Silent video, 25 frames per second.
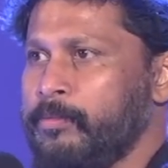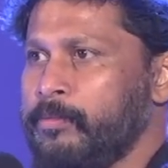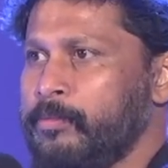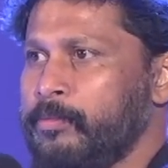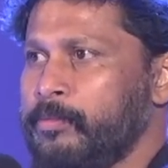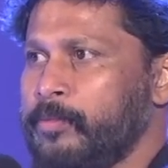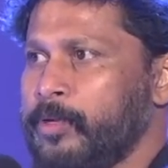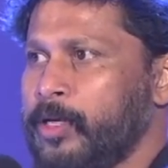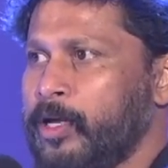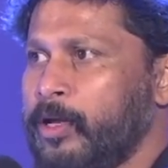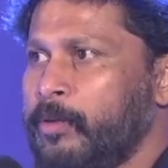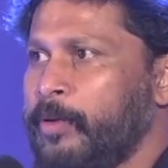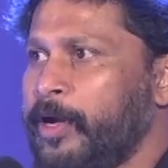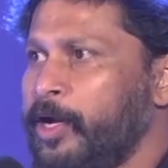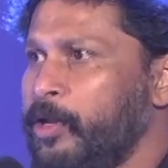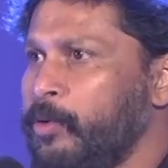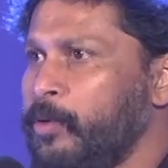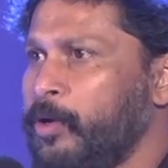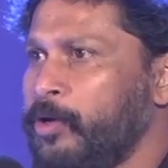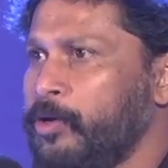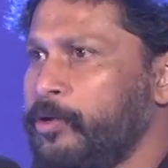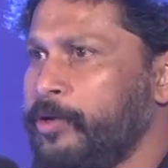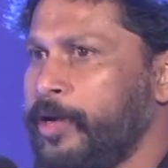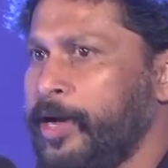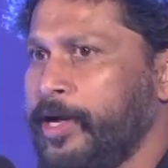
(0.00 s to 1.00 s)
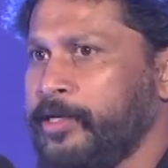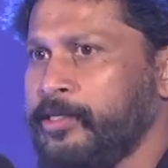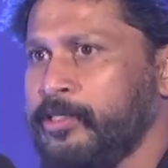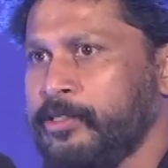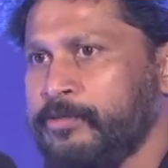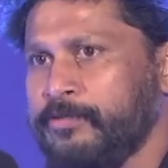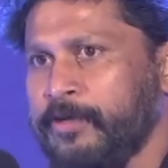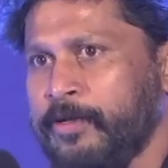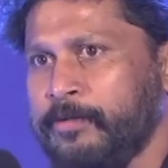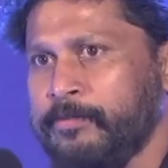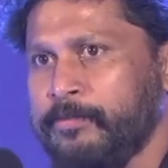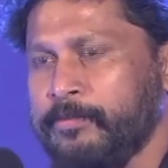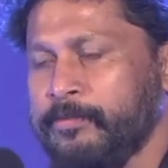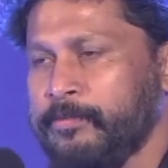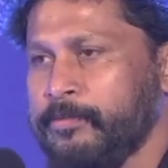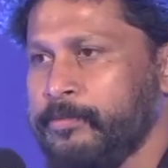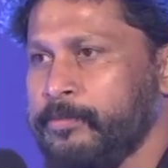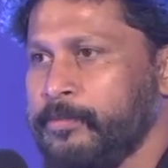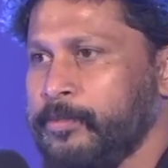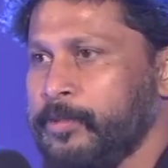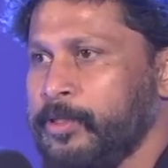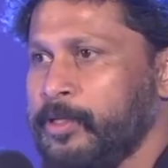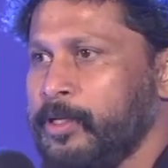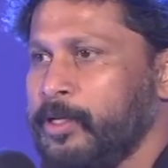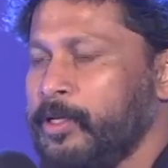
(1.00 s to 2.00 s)
where do you want to direct this film?
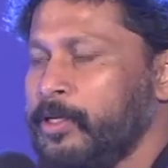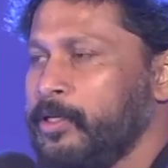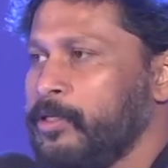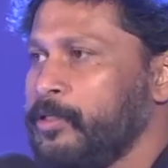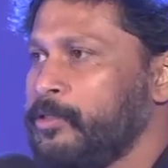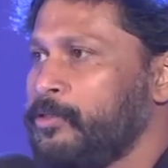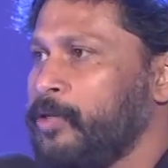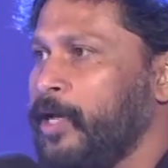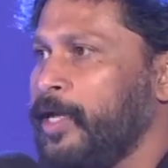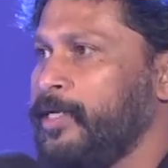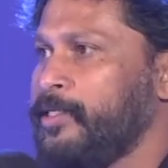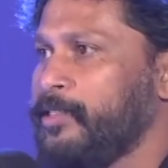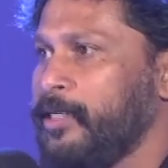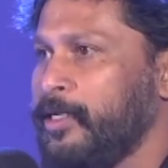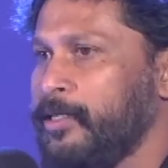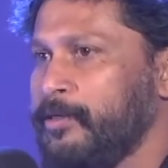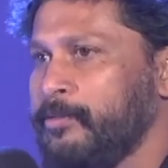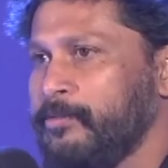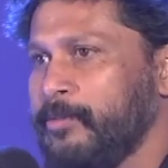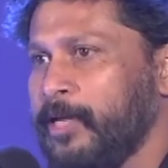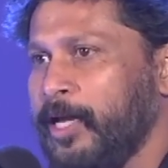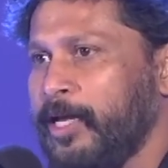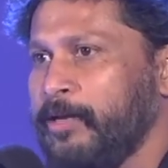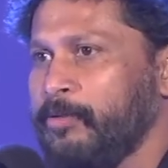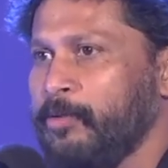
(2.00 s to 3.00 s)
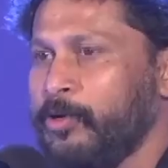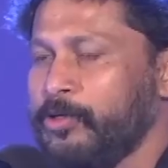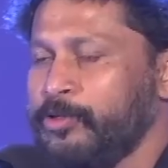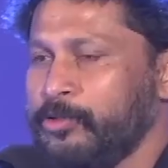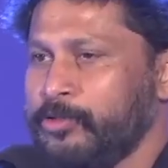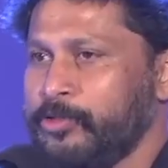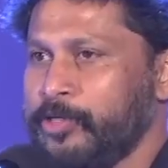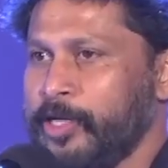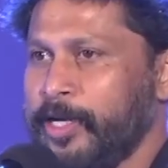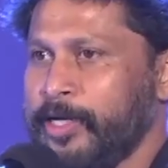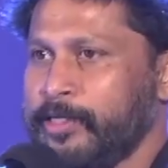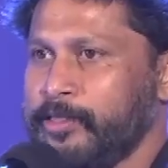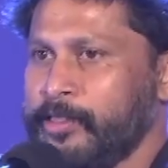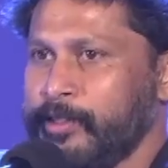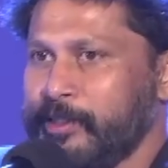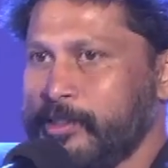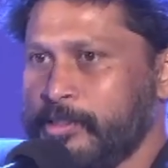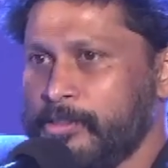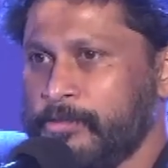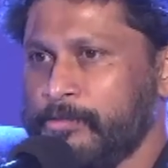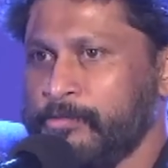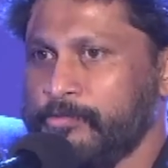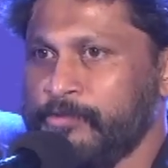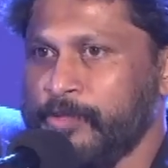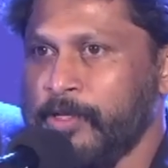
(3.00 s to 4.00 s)
So I tell him I want to direct this
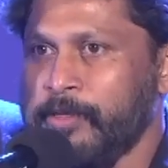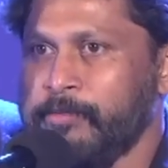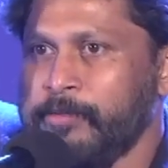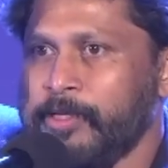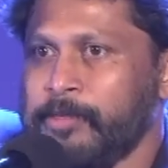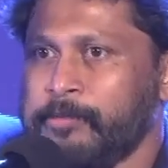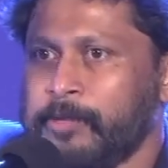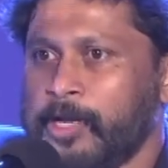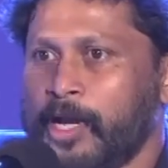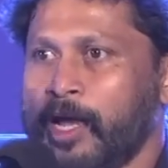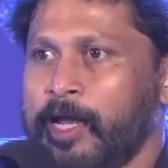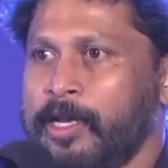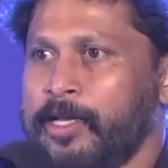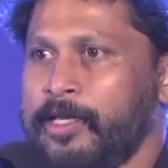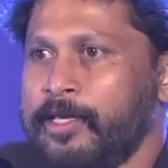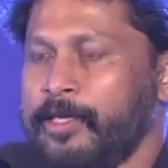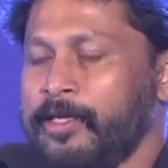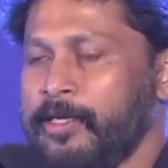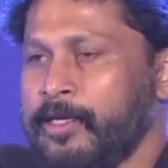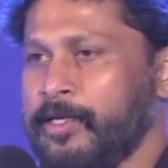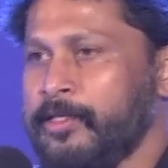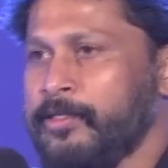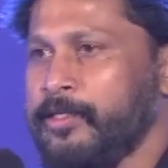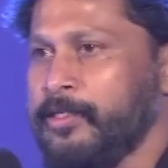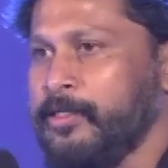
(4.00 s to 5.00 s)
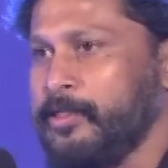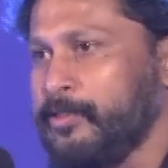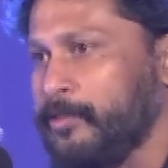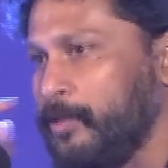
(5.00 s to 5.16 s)
film in Manali and this.